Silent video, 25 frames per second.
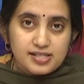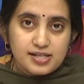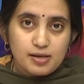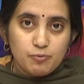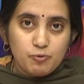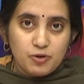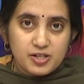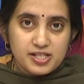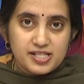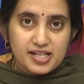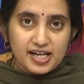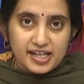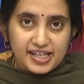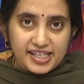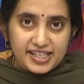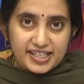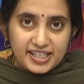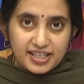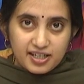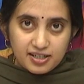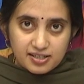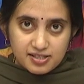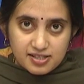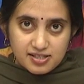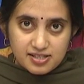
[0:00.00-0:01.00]
someone's
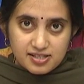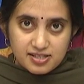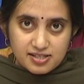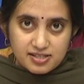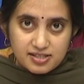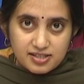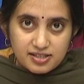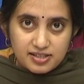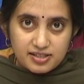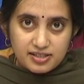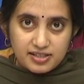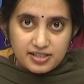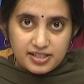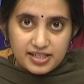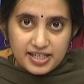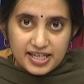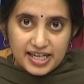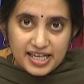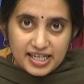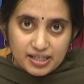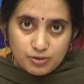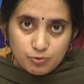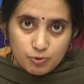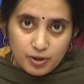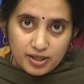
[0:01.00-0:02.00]
ideas
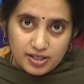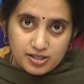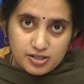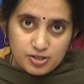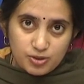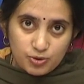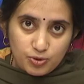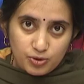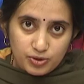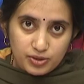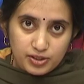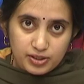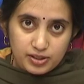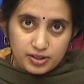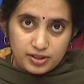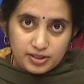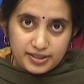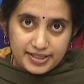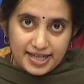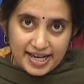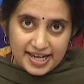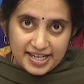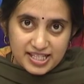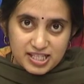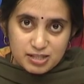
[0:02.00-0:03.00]
in one's own
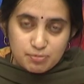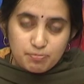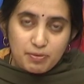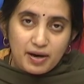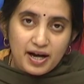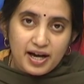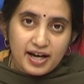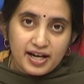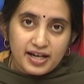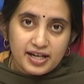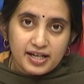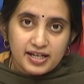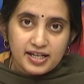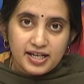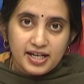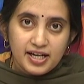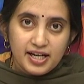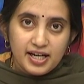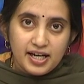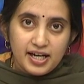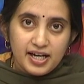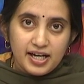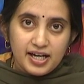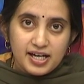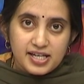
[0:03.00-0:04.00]
text by
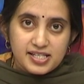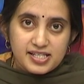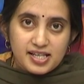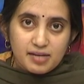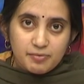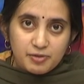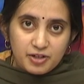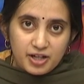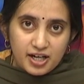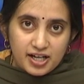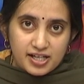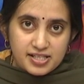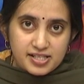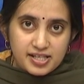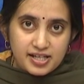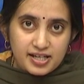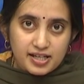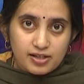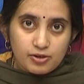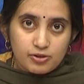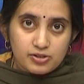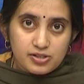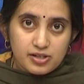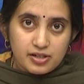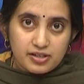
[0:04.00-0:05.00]

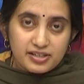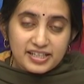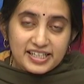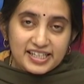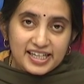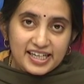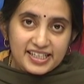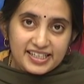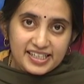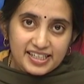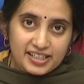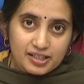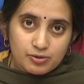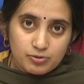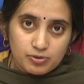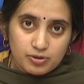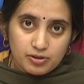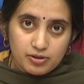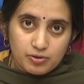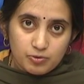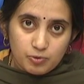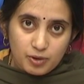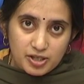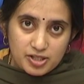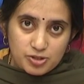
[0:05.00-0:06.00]
summarizing or rewriting in
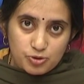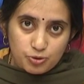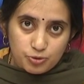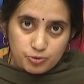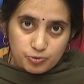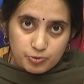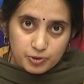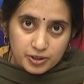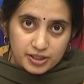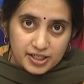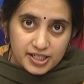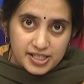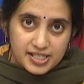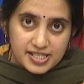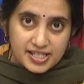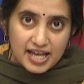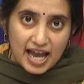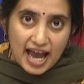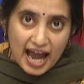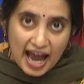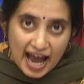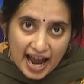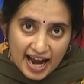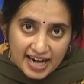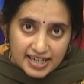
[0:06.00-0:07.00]
one's own words
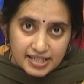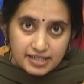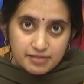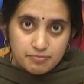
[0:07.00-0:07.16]
and